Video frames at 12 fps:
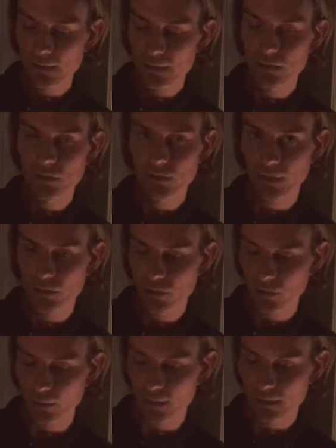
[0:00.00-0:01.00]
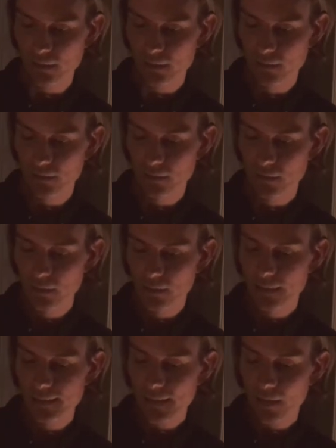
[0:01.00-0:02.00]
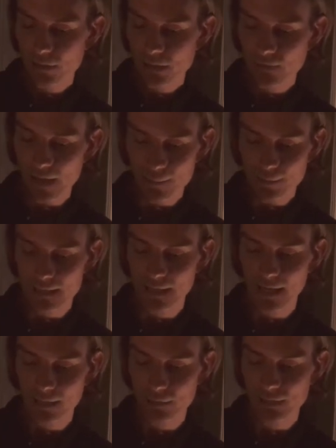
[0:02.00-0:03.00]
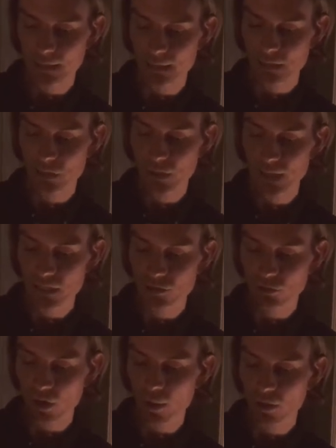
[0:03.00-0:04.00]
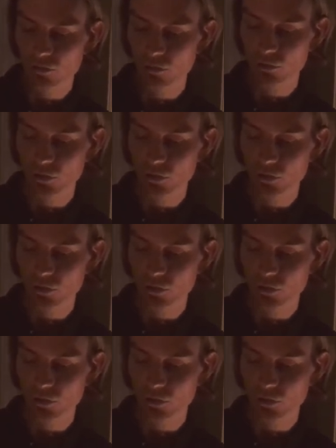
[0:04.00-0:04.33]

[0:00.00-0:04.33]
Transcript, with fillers: that is strange to us. He tells of empty houses, trees growing through